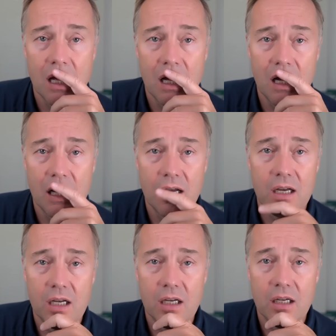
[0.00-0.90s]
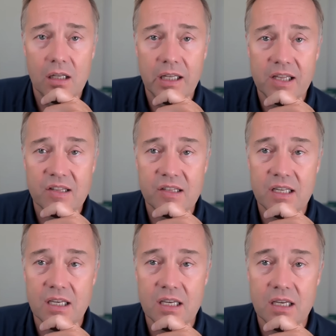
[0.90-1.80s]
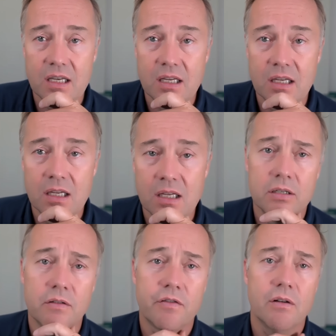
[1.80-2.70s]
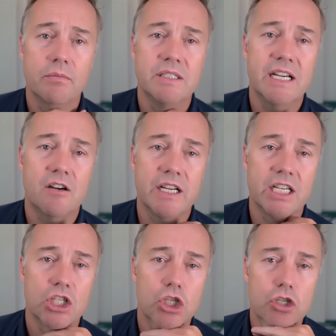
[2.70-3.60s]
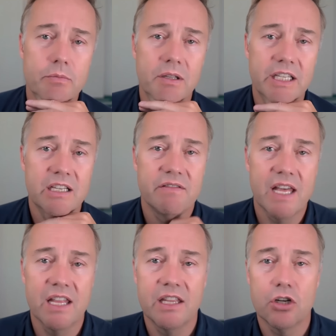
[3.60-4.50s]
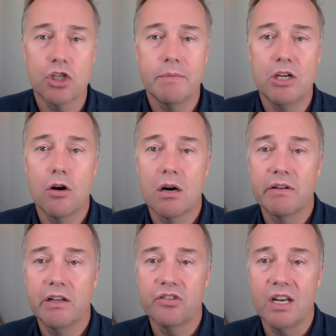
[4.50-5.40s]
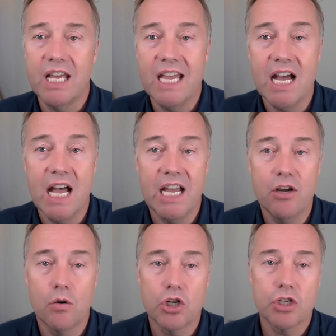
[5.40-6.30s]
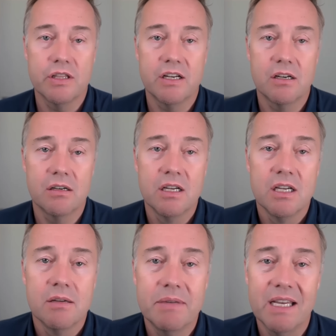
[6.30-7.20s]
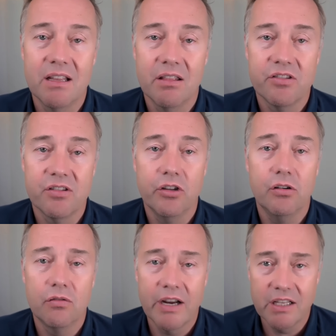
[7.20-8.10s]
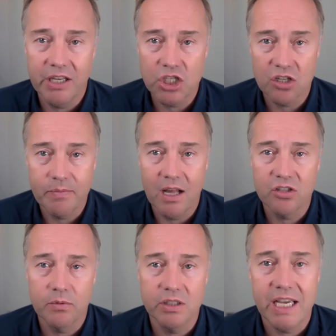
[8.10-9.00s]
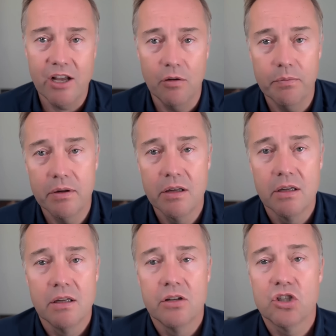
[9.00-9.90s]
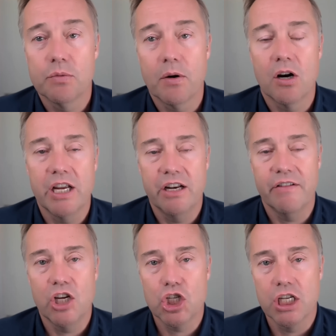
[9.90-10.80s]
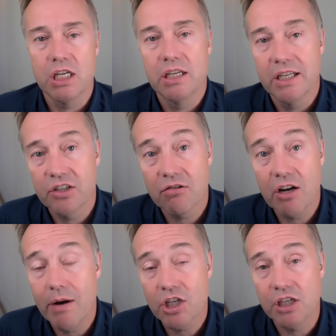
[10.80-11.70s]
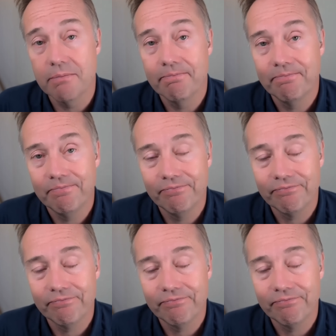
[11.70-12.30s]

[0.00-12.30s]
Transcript: Uh, let's see. From Darian, do you believe that there should be guardrails on AI, or should there be as little regulation as possible to help spur innovation? It's a great question.